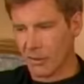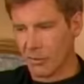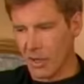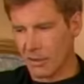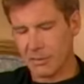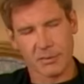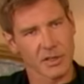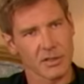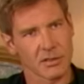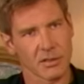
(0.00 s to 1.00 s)
Well, I was
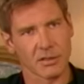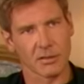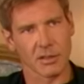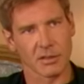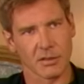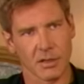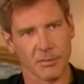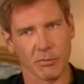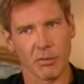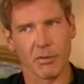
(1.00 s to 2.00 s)
pleased to do it. I
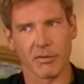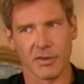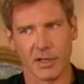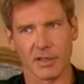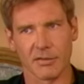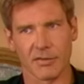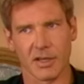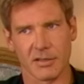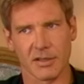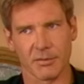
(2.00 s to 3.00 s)
mean, when we finally
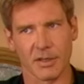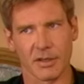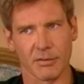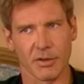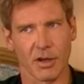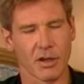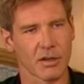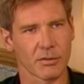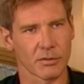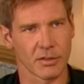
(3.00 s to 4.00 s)
found something that we
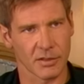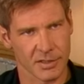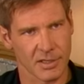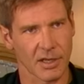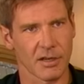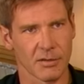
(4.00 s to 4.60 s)
all were excited